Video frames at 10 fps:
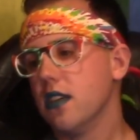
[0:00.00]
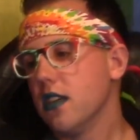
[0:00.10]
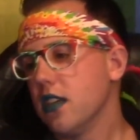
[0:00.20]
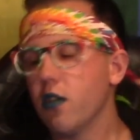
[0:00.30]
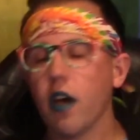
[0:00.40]

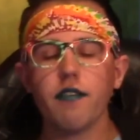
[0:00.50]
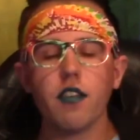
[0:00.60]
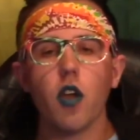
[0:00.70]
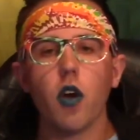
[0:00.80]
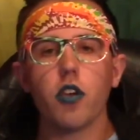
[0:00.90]
You don't have
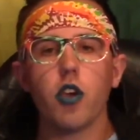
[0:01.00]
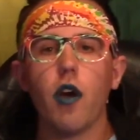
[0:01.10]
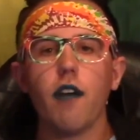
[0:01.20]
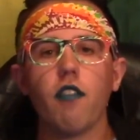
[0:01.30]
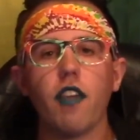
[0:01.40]

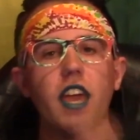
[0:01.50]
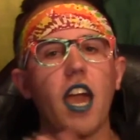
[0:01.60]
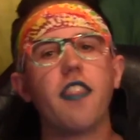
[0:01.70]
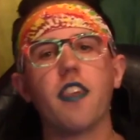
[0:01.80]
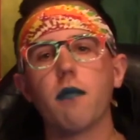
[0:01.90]
to like
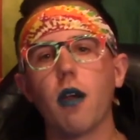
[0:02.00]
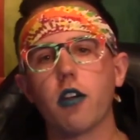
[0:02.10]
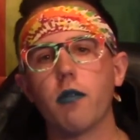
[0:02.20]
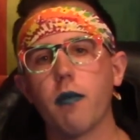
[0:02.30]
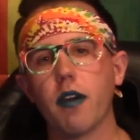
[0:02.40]
anything about
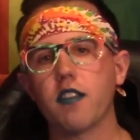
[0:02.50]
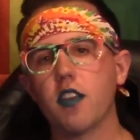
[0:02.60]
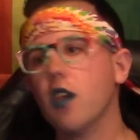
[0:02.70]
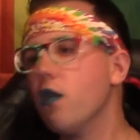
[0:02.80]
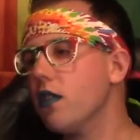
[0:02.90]
creepypasta.
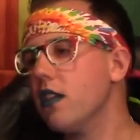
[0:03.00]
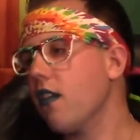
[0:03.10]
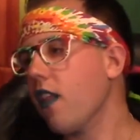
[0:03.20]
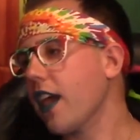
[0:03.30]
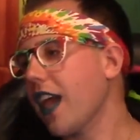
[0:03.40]
You don't need
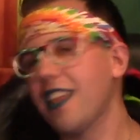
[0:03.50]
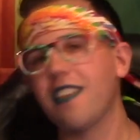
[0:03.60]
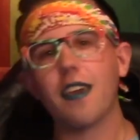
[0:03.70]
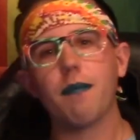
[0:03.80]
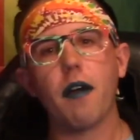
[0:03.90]
to like
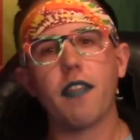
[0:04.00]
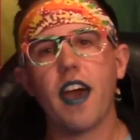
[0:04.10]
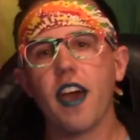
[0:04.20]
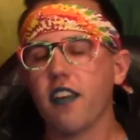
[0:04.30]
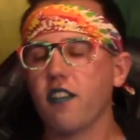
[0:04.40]
anything about
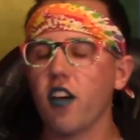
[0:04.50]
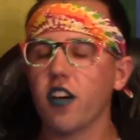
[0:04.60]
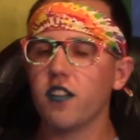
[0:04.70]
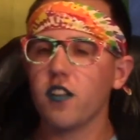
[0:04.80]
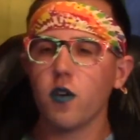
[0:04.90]
that. As
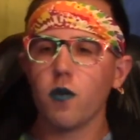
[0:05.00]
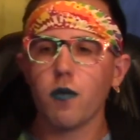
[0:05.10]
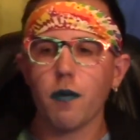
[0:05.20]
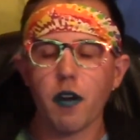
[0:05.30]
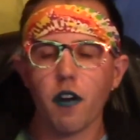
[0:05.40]
long as
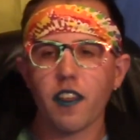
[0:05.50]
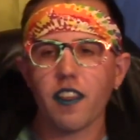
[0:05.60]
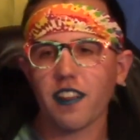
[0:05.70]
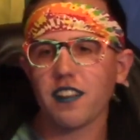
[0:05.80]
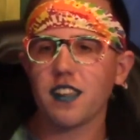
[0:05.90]
you apparently
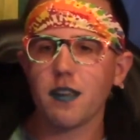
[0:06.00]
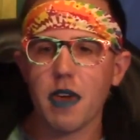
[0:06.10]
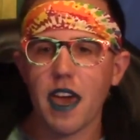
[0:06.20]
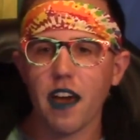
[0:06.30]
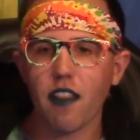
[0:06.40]
like to see
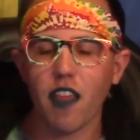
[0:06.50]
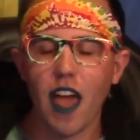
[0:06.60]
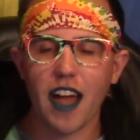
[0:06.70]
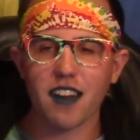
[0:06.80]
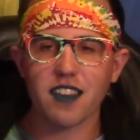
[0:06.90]
me
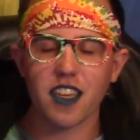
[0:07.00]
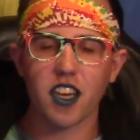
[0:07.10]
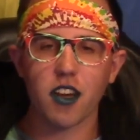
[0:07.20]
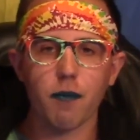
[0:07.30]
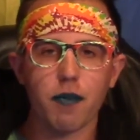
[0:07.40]
act like
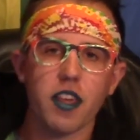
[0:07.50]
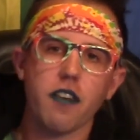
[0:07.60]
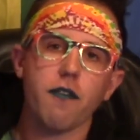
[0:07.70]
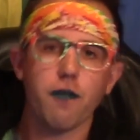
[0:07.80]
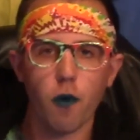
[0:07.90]
a complete
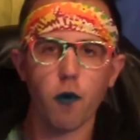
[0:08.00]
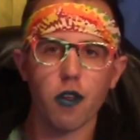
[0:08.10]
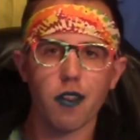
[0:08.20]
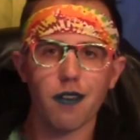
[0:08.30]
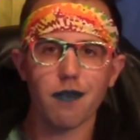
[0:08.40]

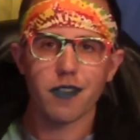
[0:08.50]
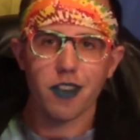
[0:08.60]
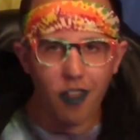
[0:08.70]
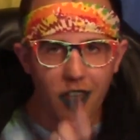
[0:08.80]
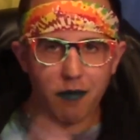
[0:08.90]
fool,
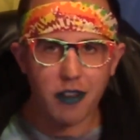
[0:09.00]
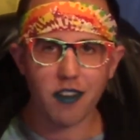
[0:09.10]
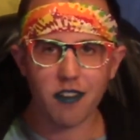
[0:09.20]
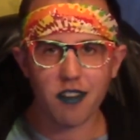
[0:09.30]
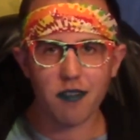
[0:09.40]
you'll like my
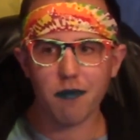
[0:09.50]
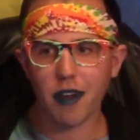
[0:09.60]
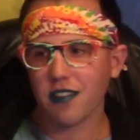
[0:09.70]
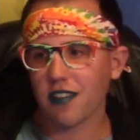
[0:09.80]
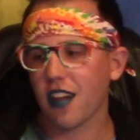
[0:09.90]

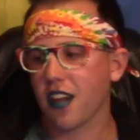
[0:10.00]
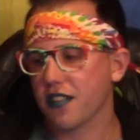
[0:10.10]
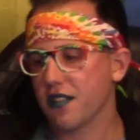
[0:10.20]
TikToks.